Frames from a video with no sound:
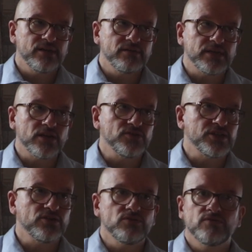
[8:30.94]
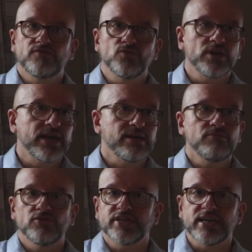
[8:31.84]
including your full name,
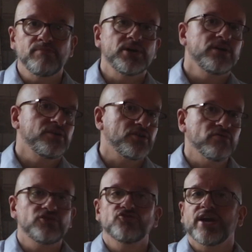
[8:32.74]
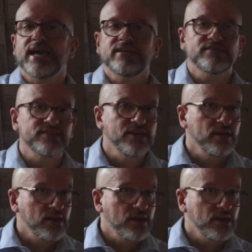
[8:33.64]
your date of birth, your address,